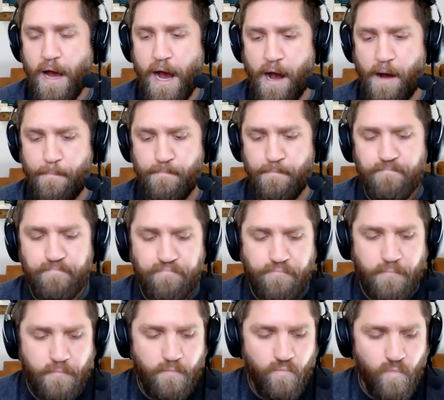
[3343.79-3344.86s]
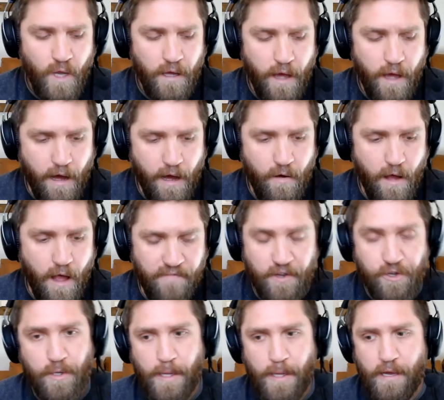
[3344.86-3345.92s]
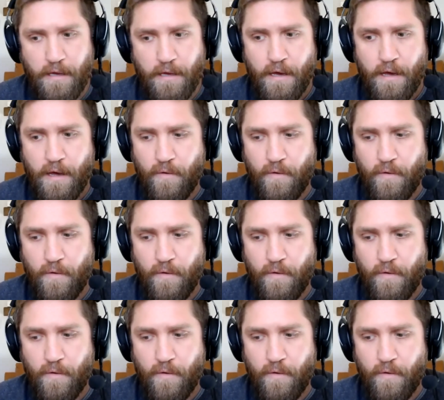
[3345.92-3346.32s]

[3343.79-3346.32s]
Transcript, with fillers: Um, uh, eventually,